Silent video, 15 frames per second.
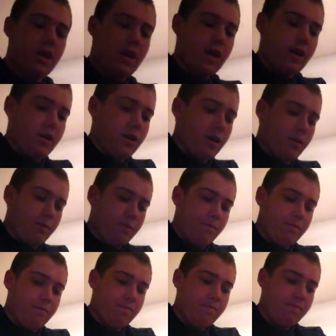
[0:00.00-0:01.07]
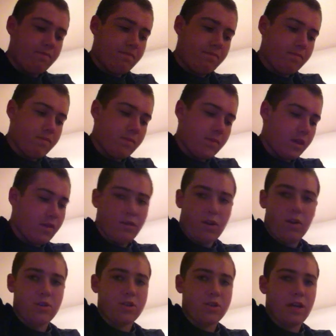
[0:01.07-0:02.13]
And if
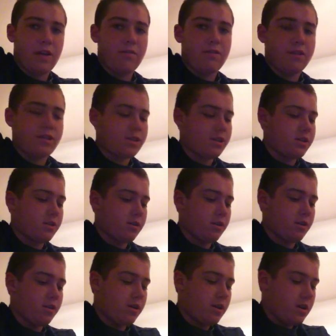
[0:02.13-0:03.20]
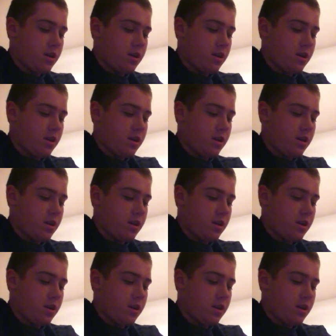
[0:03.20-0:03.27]
y'all go shad fishing, or